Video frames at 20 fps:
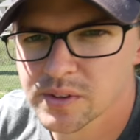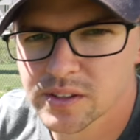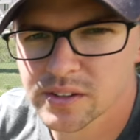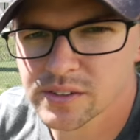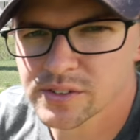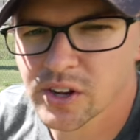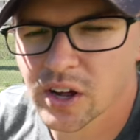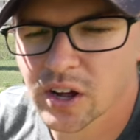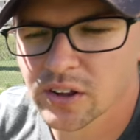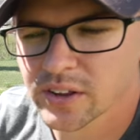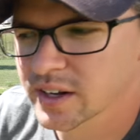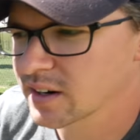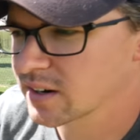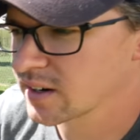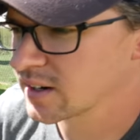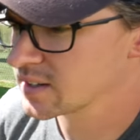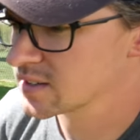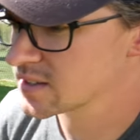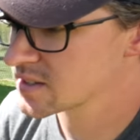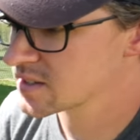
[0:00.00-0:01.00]
of these tall
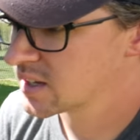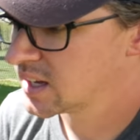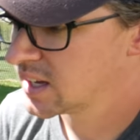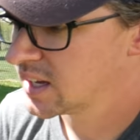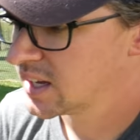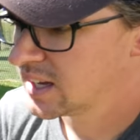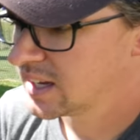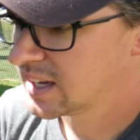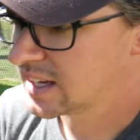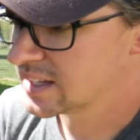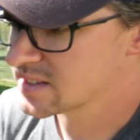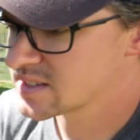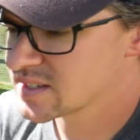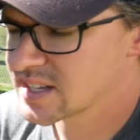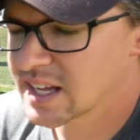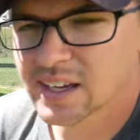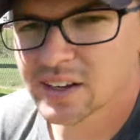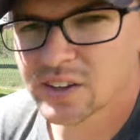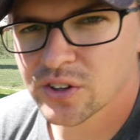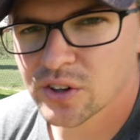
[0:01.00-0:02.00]
areas, it's
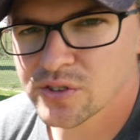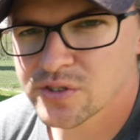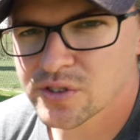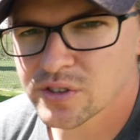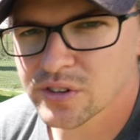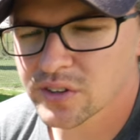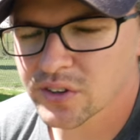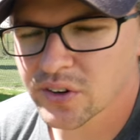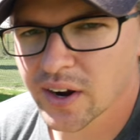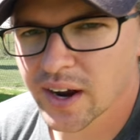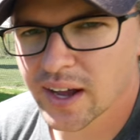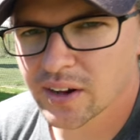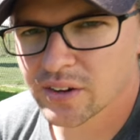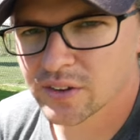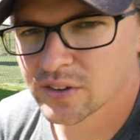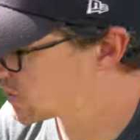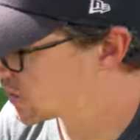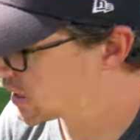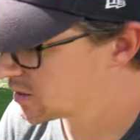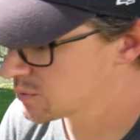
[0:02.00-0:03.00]
staying closer to the
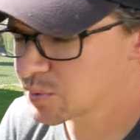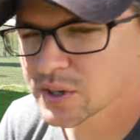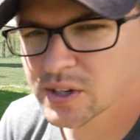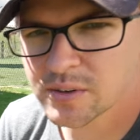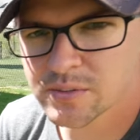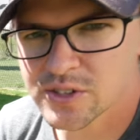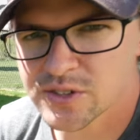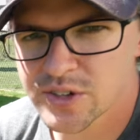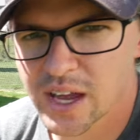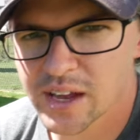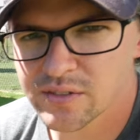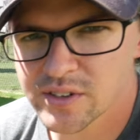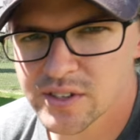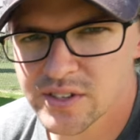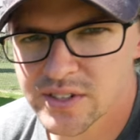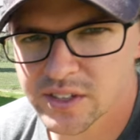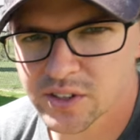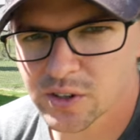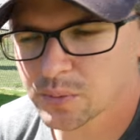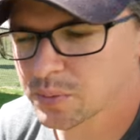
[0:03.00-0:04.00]
ground and pretty much every
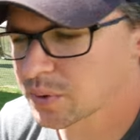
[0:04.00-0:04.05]
single